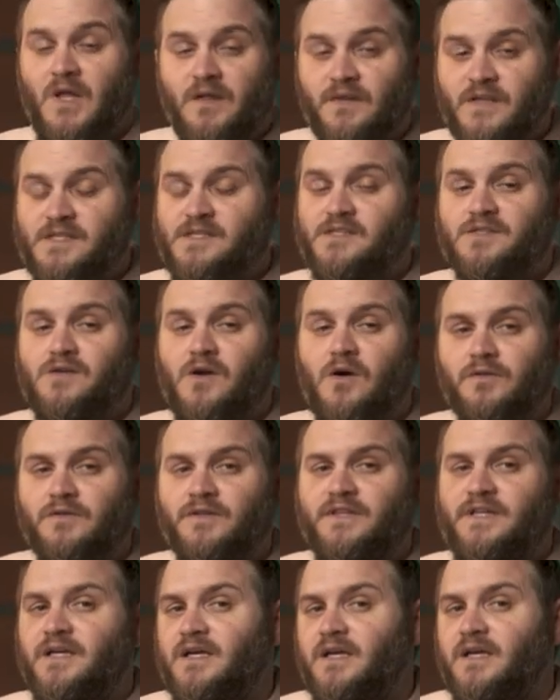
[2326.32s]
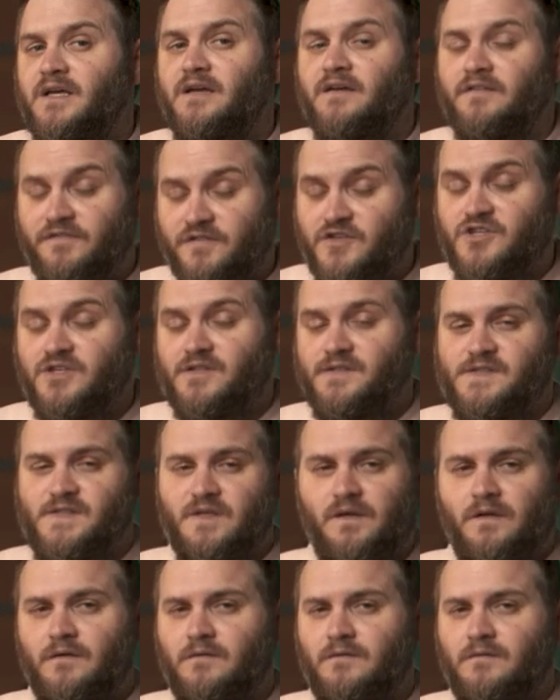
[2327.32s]
This is called thinking
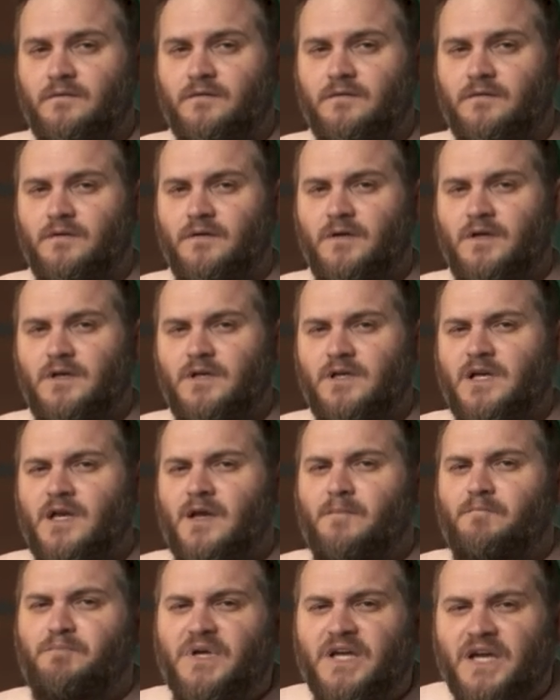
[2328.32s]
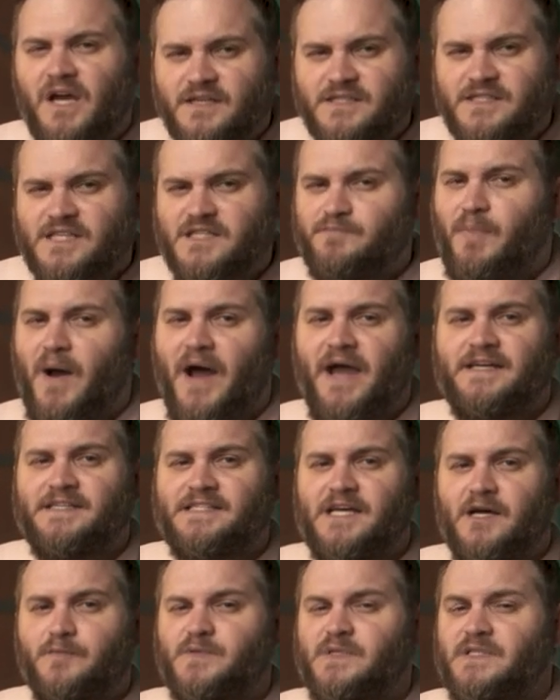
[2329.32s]
efficiency. Because this bias
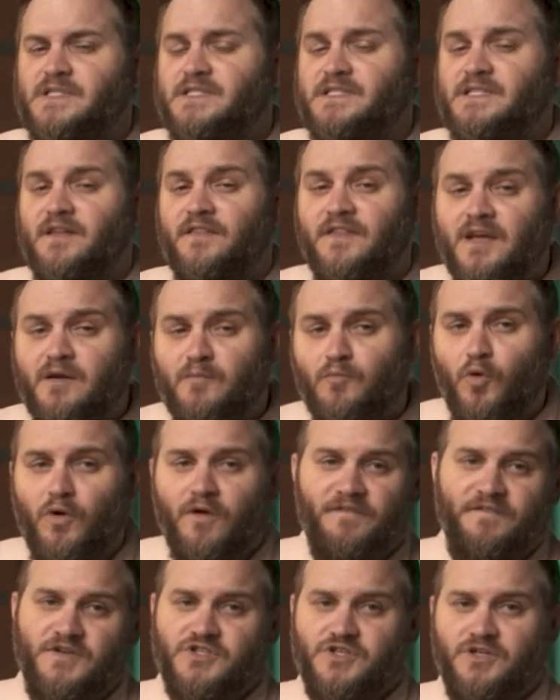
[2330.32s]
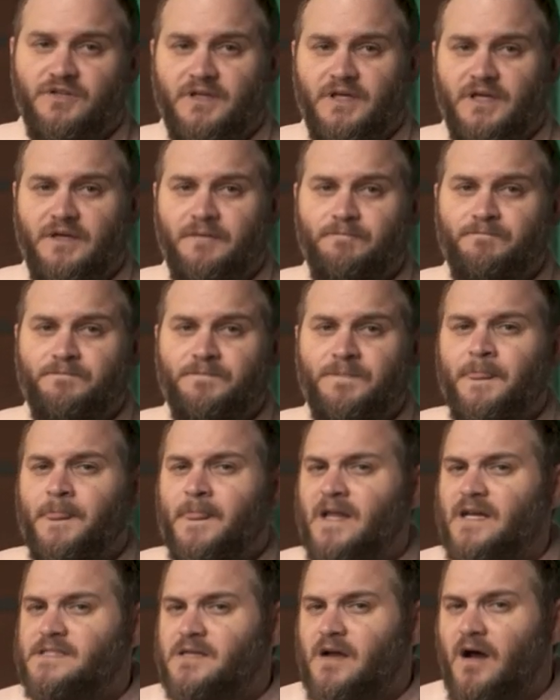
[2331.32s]
helps us to think more efficiently,
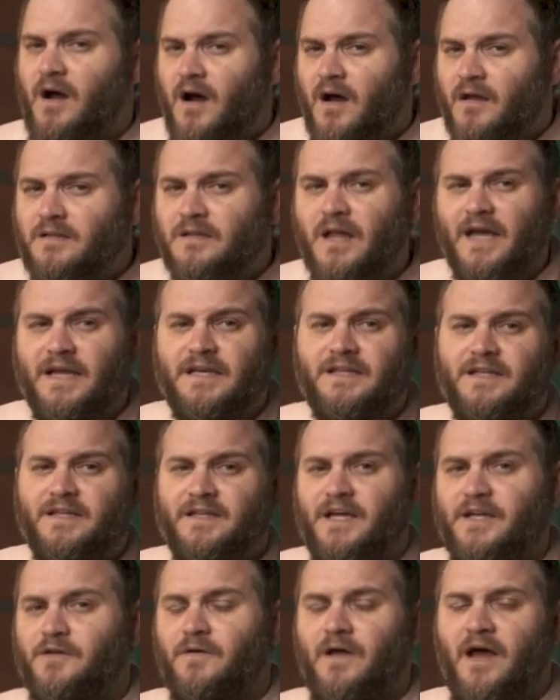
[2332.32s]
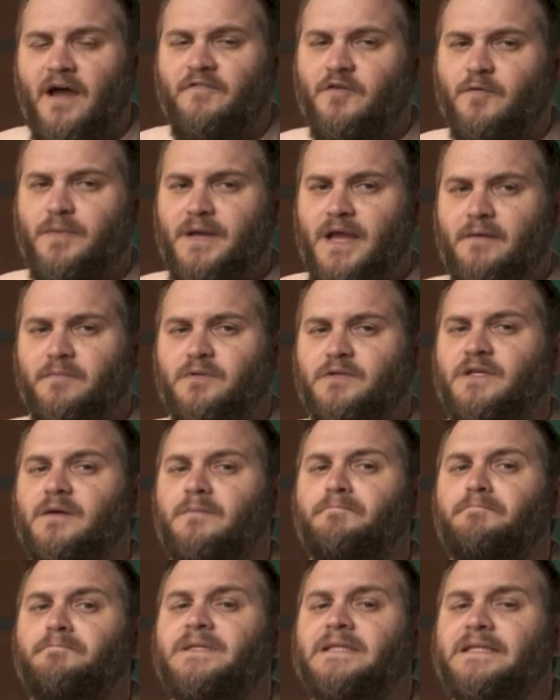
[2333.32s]
it's unlikely that you'll ever be able to
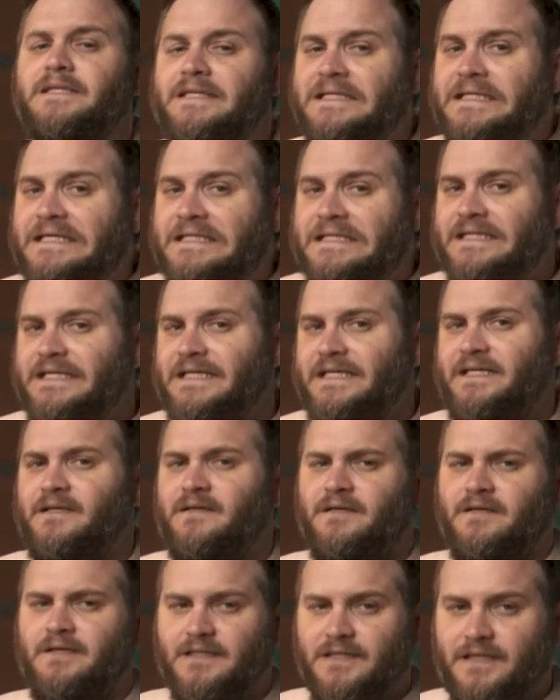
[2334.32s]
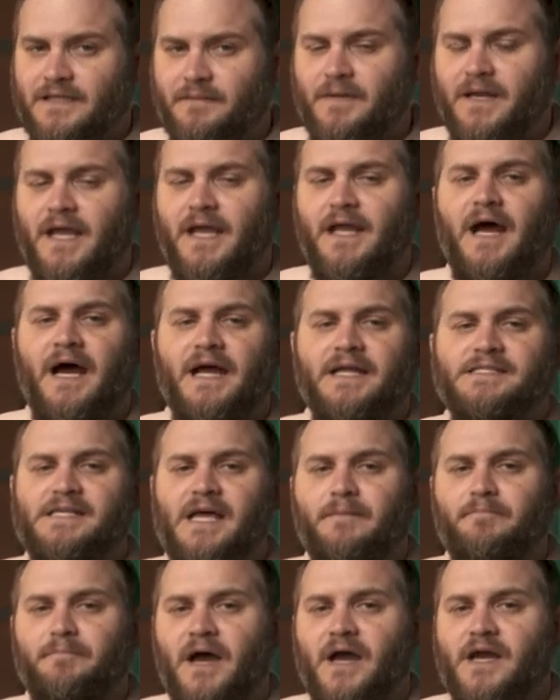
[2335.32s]
completely eliminate
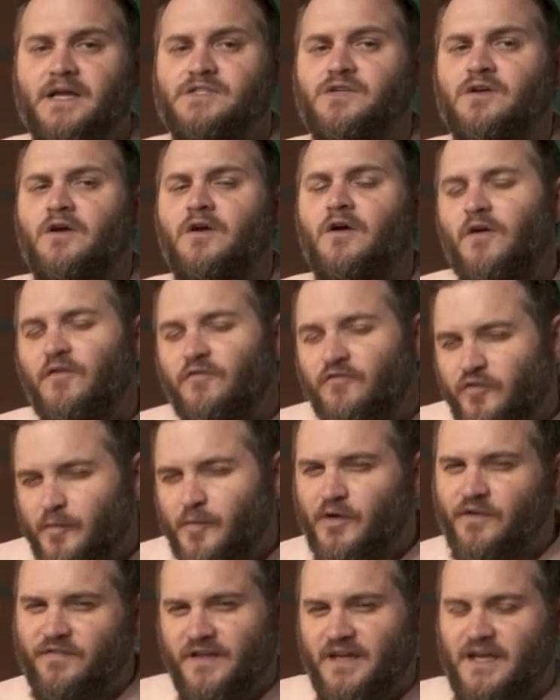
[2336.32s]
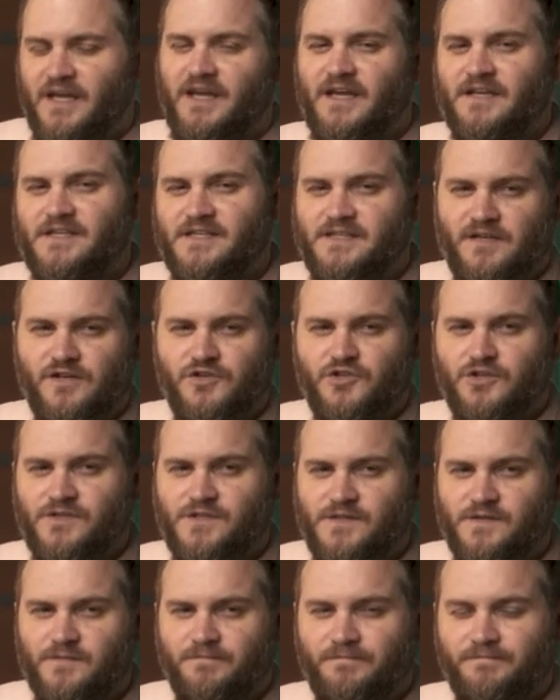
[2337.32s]
hindsight bias from your thinking and
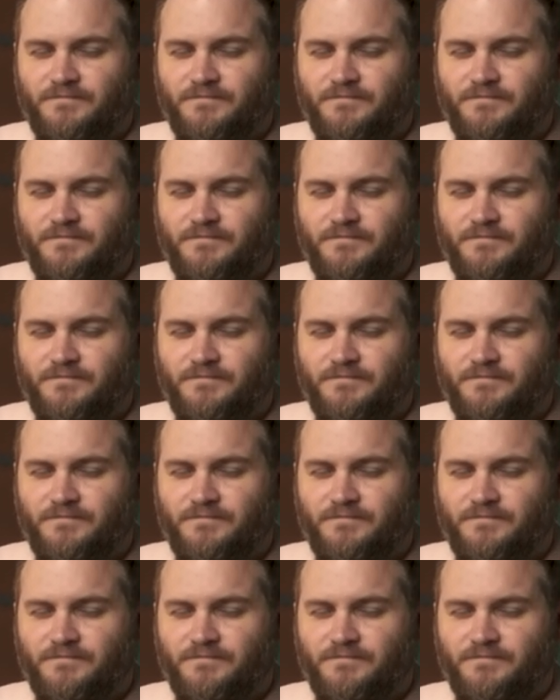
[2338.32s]
decisions.